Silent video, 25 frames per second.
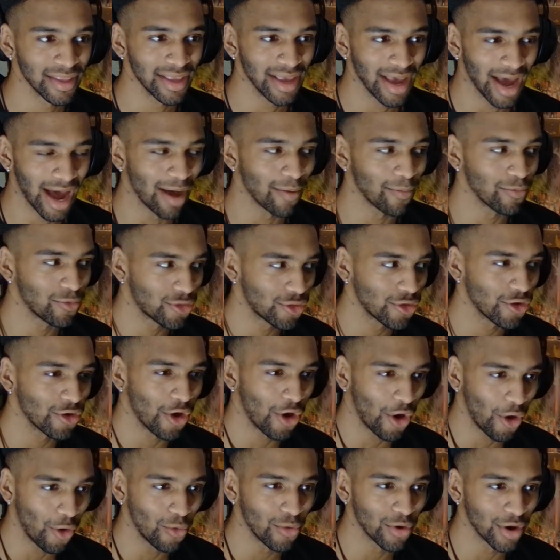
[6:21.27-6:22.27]
I'm
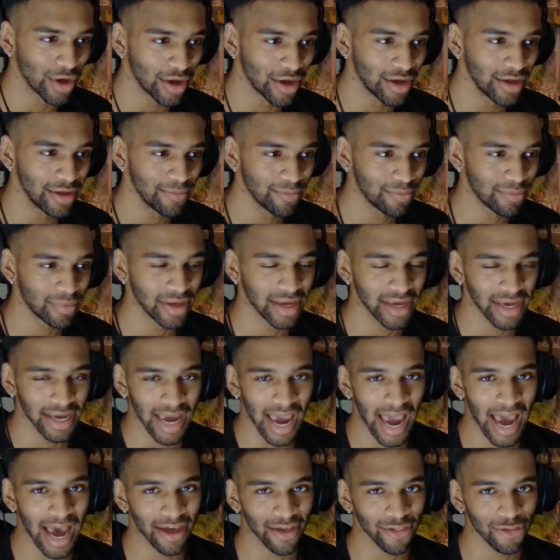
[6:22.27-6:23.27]
sure Oda, being
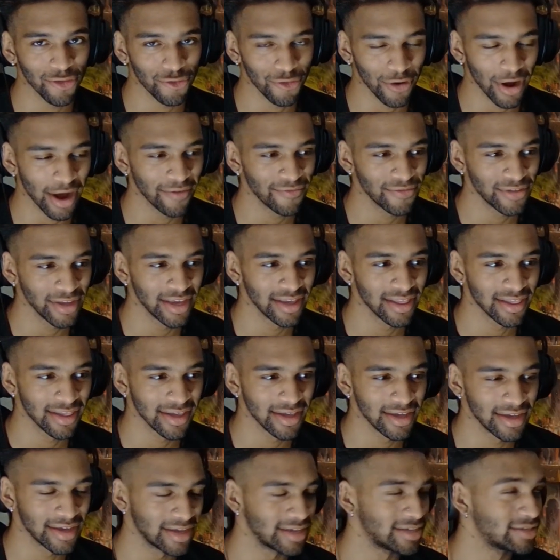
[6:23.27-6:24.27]
as crafty as
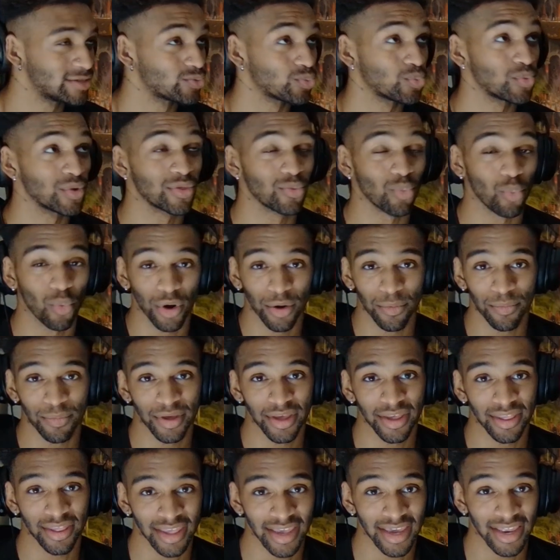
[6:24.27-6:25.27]
he is with One
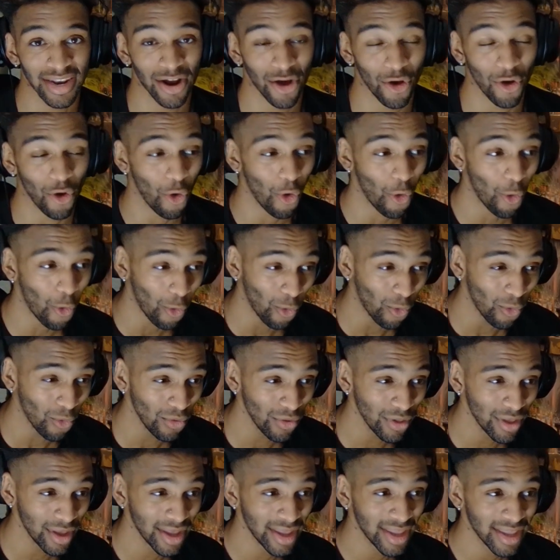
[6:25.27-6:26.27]
Piece in a whole,
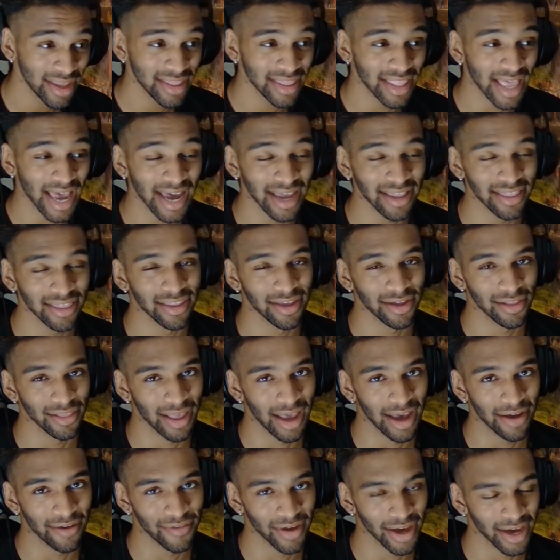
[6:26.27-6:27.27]
that the
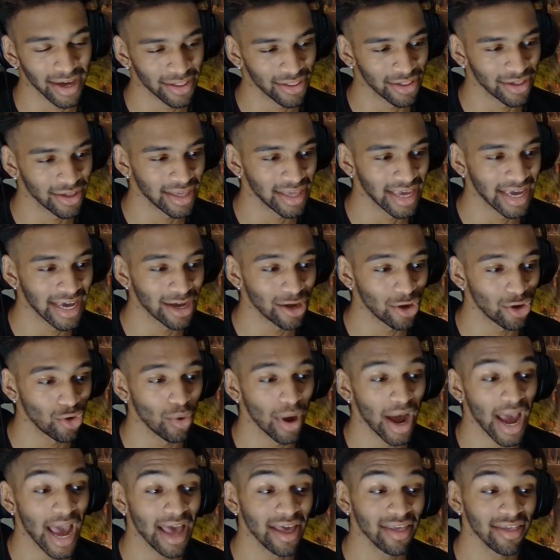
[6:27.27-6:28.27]
live action can't go
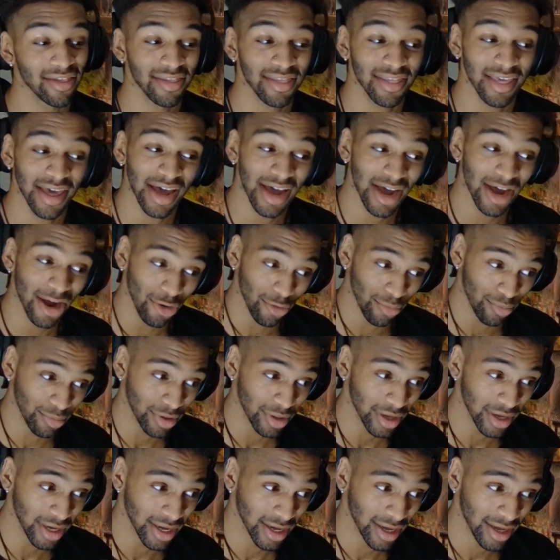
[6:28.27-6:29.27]
as
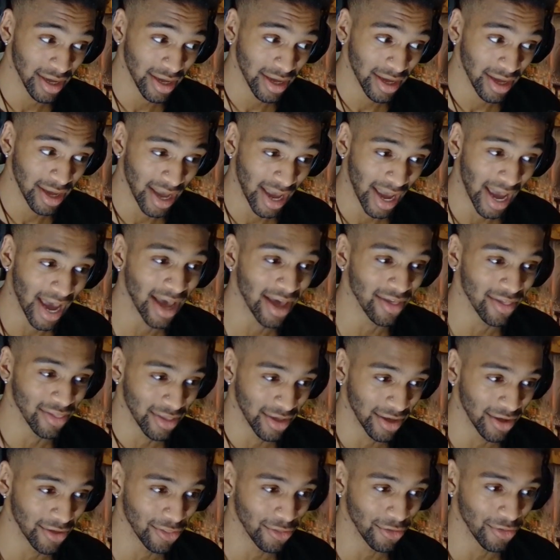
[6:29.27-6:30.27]
terribly as
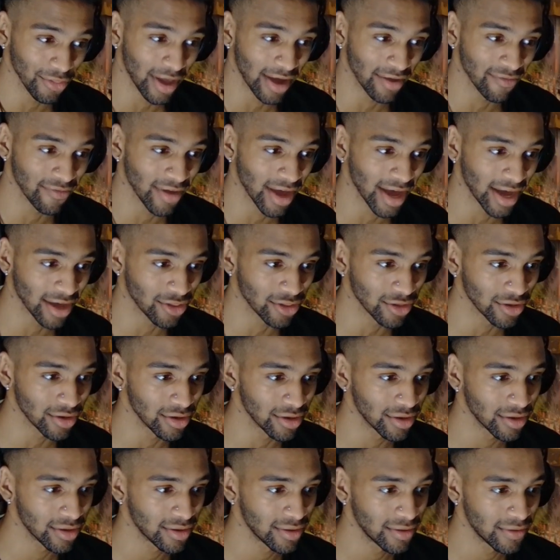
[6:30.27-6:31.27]
the other live action,
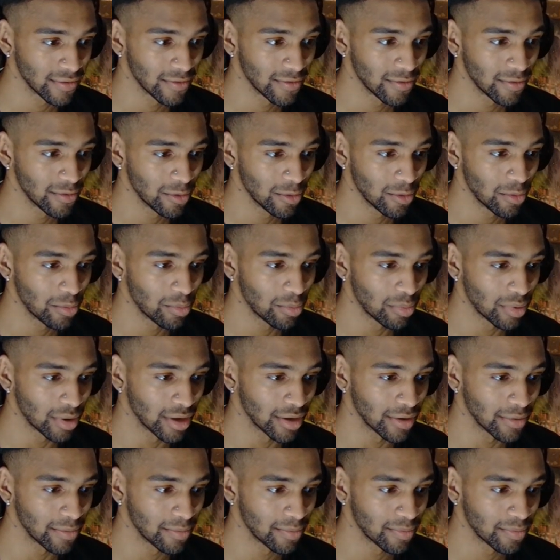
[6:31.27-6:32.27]
but